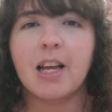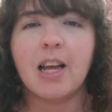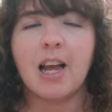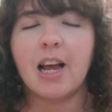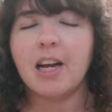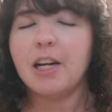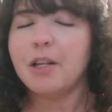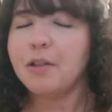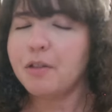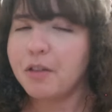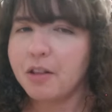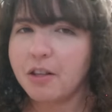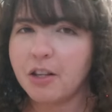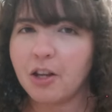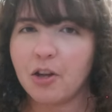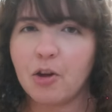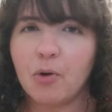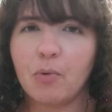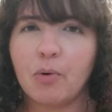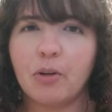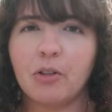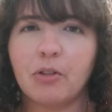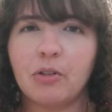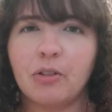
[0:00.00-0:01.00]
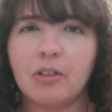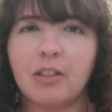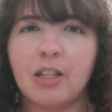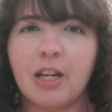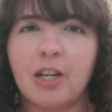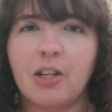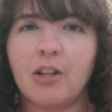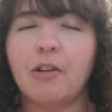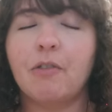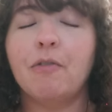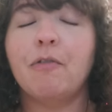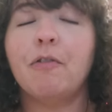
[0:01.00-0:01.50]
Anything that you want to
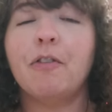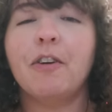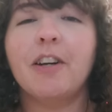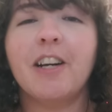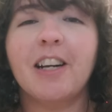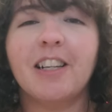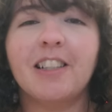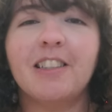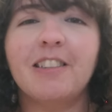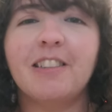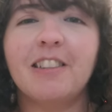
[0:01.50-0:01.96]
say, don't forget